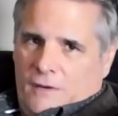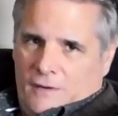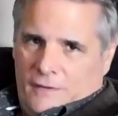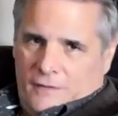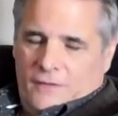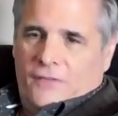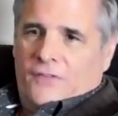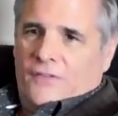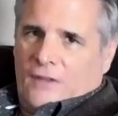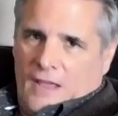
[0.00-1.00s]
aren't is
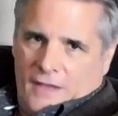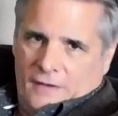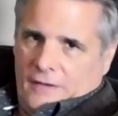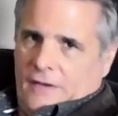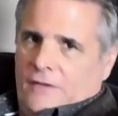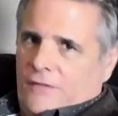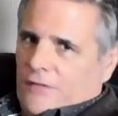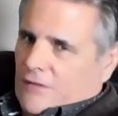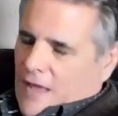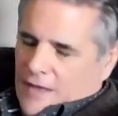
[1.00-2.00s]
sadly,
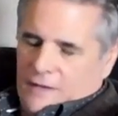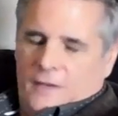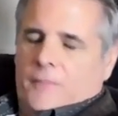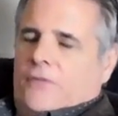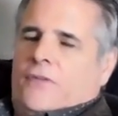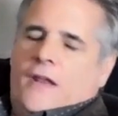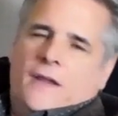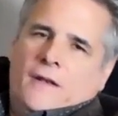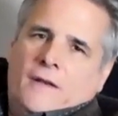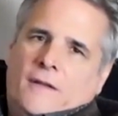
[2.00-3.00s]
sadly mistaken.